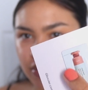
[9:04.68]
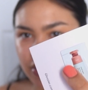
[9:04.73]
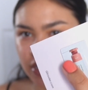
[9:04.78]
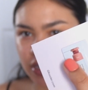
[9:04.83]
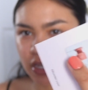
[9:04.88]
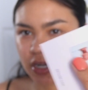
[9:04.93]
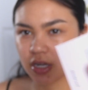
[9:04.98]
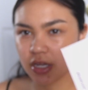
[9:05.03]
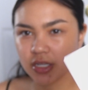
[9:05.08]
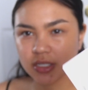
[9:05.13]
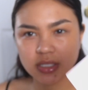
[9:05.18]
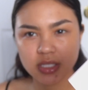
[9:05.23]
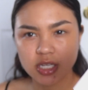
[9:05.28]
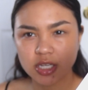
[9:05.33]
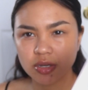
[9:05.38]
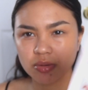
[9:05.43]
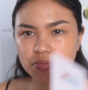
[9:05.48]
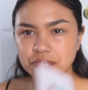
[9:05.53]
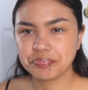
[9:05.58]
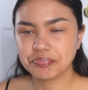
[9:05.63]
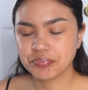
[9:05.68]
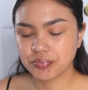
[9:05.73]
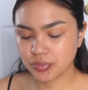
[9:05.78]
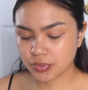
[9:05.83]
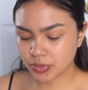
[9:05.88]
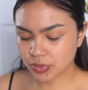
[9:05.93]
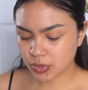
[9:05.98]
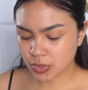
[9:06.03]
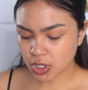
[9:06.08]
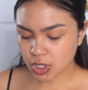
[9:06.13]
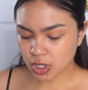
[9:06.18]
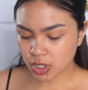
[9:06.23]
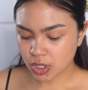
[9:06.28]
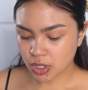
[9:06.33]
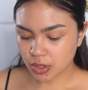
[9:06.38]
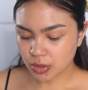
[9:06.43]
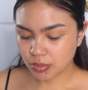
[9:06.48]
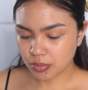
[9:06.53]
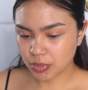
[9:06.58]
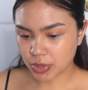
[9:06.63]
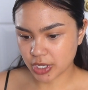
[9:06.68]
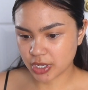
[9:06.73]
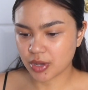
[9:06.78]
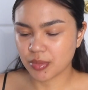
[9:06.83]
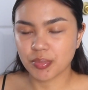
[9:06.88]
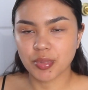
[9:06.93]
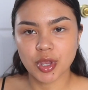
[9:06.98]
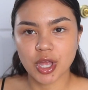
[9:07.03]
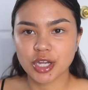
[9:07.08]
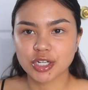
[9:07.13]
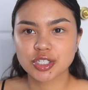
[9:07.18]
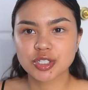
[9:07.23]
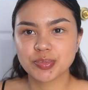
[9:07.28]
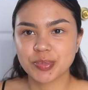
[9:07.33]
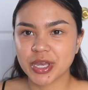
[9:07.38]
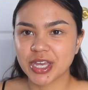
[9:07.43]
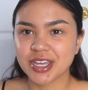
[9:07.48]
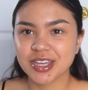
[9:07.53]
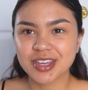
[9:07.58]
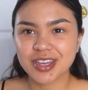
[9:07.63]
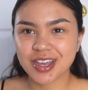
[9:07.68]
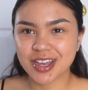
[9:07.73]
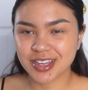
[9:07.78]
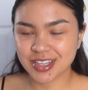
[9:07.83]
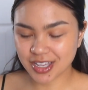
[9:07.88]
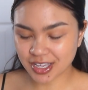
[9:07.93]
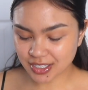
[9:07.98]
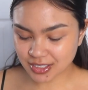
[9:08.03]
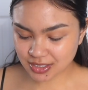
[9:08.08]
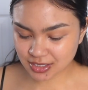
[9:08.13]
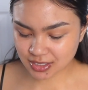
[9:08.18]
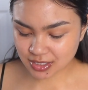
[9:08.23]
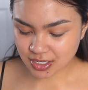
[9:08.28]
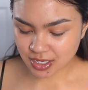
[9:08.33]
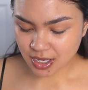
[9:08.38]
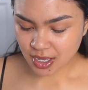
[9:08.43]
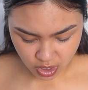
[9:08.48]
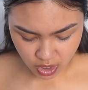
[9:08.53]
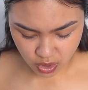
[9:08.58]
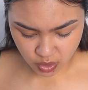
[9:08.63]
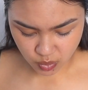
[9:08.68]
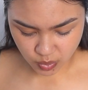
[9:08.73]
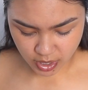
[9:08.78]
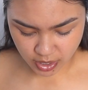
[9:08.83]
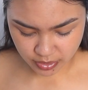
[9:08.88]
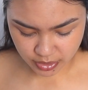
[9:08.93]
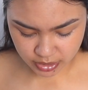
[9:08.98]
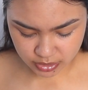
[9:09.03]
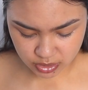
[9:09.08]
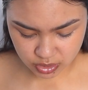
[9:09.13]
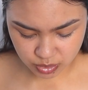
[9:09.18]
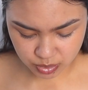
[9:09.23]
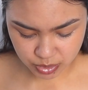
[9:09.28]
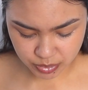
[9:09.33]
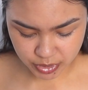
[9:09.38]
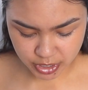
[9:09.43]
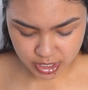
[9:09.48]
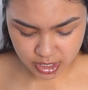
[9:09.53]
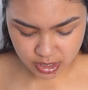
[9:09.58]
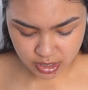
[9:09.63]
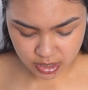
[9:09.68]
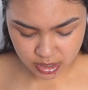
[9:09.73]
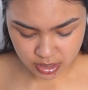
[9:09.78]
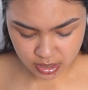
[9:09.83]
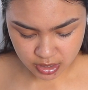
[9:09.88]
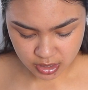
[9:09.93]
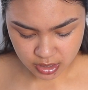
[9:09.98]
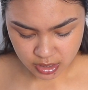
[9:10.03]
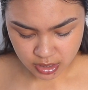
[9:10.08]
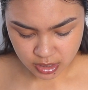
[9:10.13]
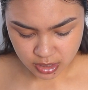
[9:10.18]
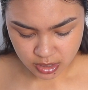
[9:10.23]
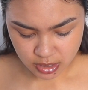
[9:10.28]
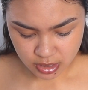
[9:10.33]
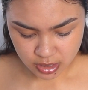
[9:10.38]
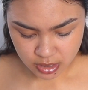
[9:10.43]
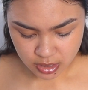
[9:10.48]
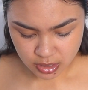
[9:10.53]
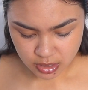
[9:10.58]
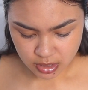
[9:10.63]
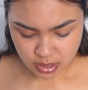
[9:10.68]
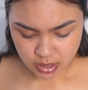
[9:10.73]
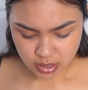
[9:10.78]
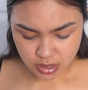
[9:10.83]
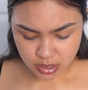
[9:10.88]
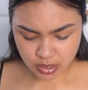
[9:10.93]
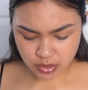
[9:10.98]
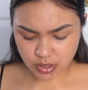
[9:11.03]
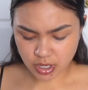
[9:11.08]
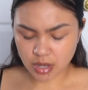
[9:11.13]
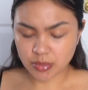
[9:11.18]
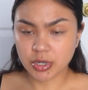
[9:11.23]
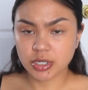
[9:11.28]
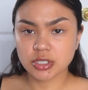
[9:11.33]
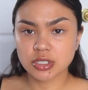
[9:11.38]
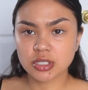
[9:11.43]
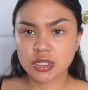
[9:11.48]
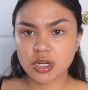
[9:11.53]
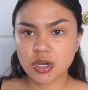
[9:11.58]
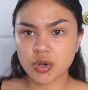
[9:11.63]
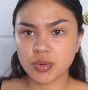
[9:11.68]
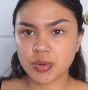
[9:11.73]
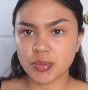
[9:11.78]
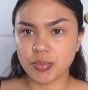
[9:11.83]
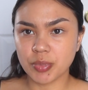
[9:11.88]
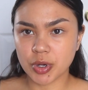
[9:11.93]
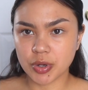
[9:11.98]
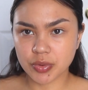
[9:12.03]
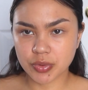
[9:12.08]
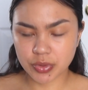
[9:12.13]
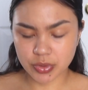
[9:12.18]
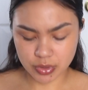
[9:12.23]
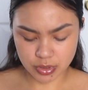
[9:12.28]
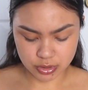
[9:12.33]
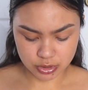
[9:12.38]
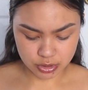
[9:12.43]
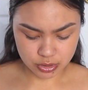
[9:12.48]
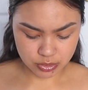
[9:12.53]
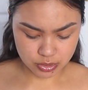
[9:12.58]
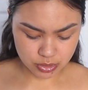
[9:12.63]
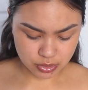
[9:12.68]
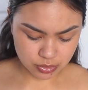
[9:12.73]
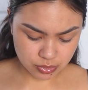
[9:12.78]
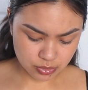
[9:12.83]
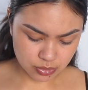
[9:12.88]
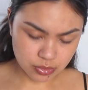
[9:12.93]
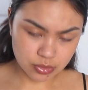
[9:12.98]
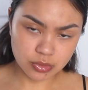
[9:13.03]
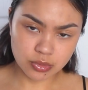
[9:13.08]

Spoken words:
then like a nice like a blush pink, I guess. Oh wow, that's super bright. Okay, I'm actually gonna open both and show you.